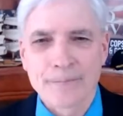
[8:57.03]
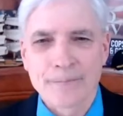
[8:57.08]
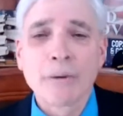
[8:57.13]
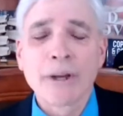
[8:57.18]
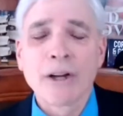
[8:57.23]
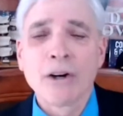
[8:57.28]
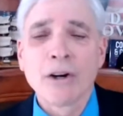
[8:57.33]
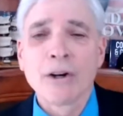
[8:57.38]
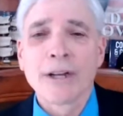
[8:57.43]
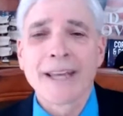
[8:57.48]

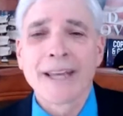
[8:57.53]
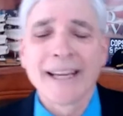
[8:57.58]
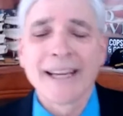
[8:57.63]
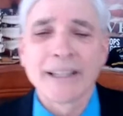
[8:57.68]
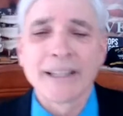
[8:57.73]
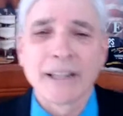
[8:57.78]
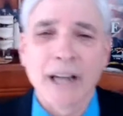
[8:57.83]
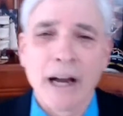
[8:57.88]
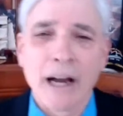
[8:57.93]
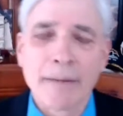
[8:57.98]
go
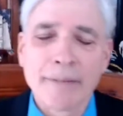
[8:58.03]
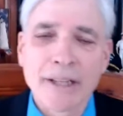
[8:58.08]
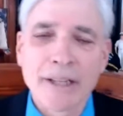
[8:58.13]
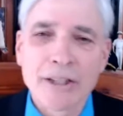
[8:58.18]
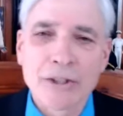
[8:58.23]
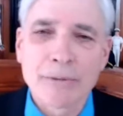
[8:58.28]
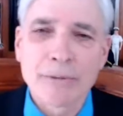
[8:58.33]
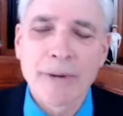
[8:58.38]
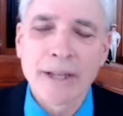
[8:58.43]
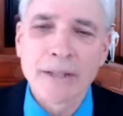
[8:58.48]
again,
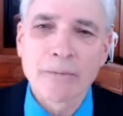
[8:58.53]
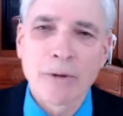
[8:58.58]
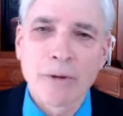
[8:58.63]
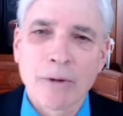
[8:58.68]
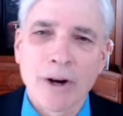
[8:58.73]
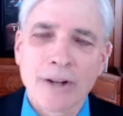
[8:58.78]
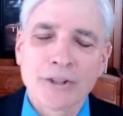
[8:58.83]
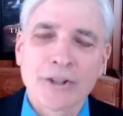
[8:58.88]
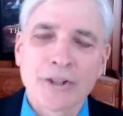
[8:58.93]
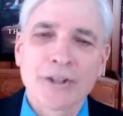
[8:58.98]
communism on the
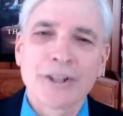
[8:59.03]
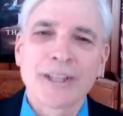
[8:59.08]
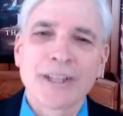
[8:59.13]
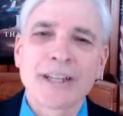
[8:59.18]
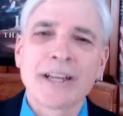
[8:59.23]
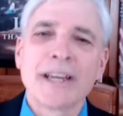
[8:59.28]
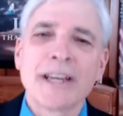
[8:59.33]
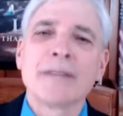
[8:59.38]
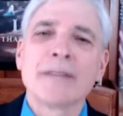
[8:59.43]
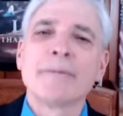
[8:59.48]
march. And you're going
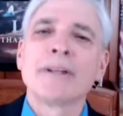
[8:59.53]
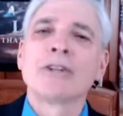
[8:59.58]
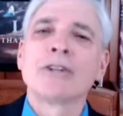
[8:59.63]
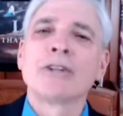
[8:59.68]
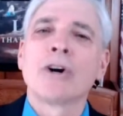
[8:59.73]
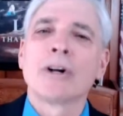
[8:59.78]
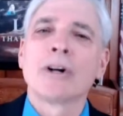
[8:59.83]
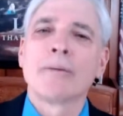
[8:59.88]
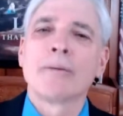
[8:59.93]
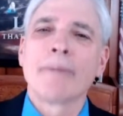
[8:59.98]
to hear me
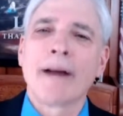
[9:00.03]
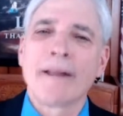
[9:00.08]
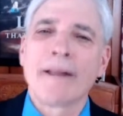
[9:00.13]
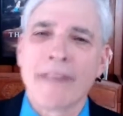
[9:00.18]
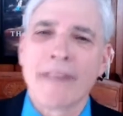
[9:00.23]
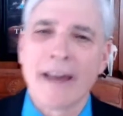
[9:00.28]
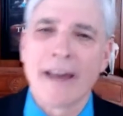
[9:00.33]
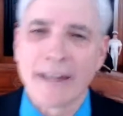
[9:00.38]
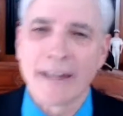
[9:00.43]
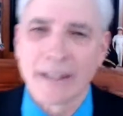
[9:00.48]
talk about
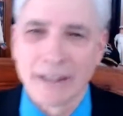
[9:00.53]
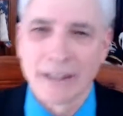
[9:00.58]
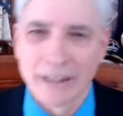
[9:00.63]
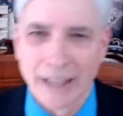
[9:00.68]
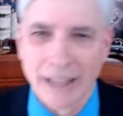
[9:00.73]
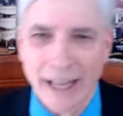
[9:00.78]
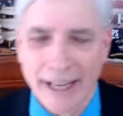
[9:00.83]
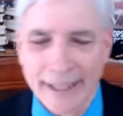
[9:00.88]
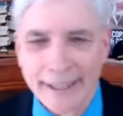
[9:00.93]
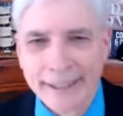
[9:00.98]
that a
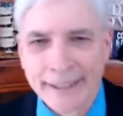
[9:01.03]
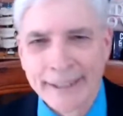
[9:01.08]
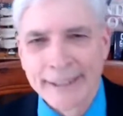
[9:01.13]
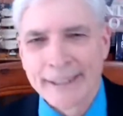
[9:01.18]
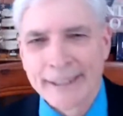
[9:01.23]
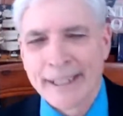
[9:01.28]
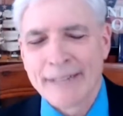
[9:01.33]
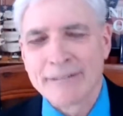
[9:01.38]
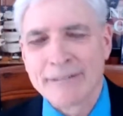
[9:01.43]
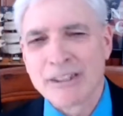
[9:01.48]
lot.
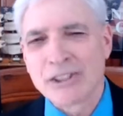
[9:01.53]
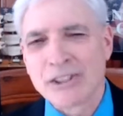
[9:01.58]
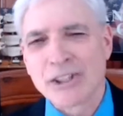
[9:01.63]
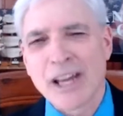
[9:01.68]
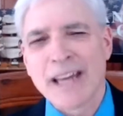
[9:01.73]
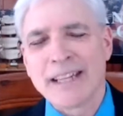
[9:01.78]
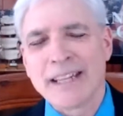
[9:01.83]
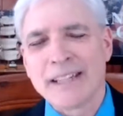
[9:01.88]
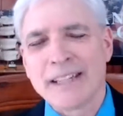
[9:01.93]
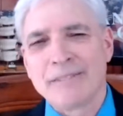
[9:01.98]
I've
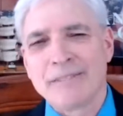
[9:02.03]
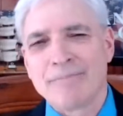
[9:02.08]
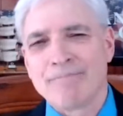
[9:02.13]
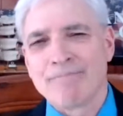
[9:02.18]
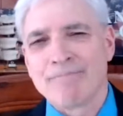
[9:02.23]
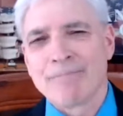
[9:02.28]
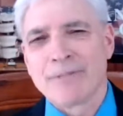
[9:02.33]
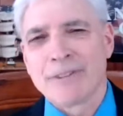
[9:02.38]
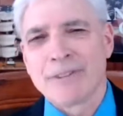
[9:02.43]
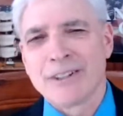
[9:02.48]
decided
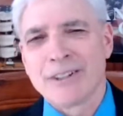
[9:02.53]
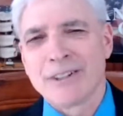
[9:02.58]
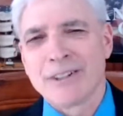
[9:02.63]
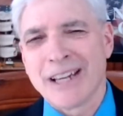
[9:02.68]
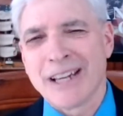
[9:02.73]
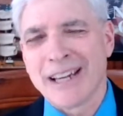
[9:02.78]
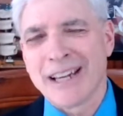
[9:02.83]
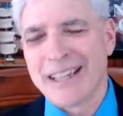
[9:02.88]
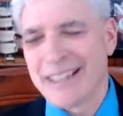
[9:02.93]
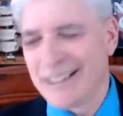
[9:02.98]
to
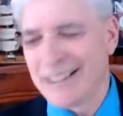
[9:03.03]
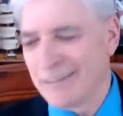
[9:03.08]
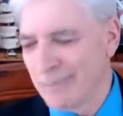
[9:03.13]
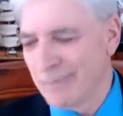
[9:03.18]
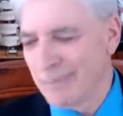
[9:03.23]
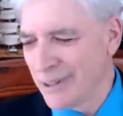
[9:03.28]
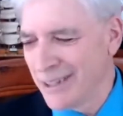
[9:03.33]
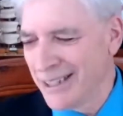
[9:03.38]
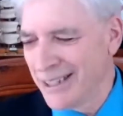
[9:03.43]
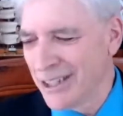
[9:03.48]
kind of
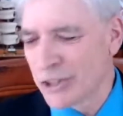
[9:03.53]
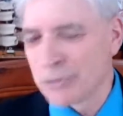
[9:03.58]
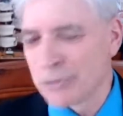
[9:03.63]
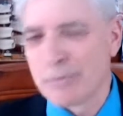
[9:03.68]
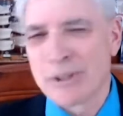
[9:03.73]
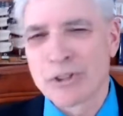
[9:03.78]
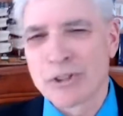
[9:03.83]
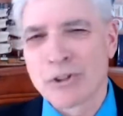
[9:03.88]
dismiss the